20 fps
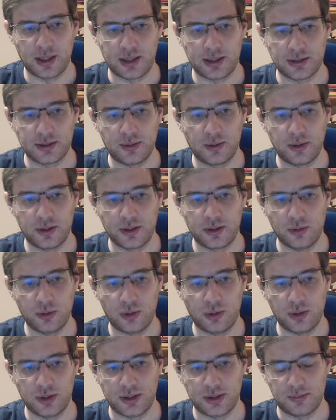is going to
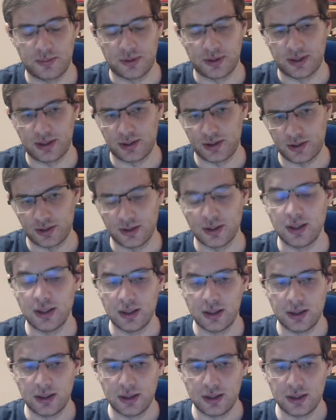hold this position.
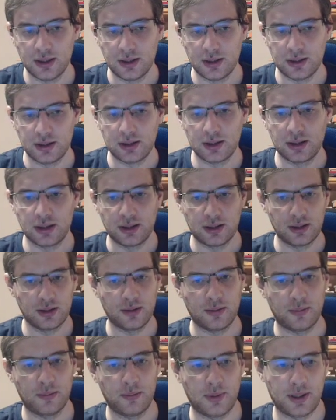
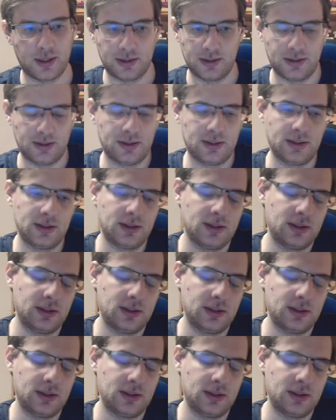But